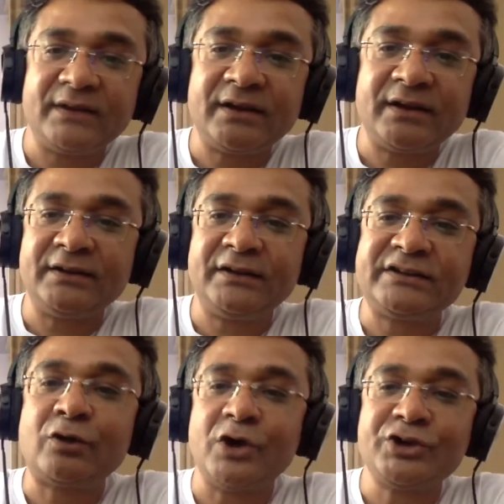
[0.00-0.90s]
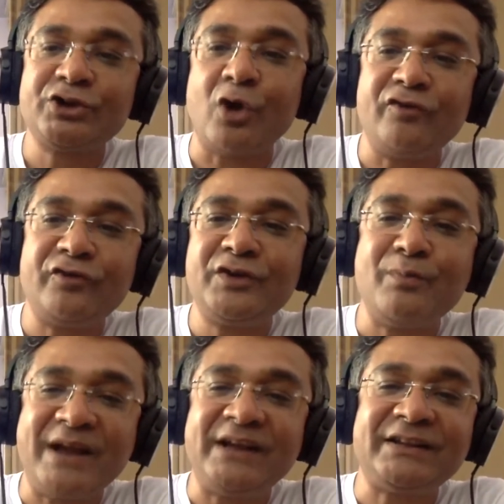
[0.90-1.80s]
uh, this caution often
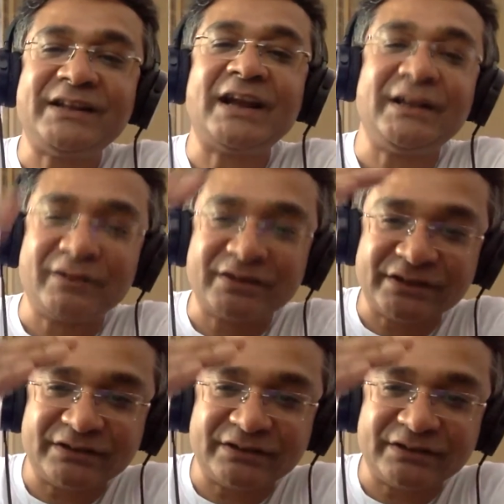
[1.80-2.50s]
meant that they were,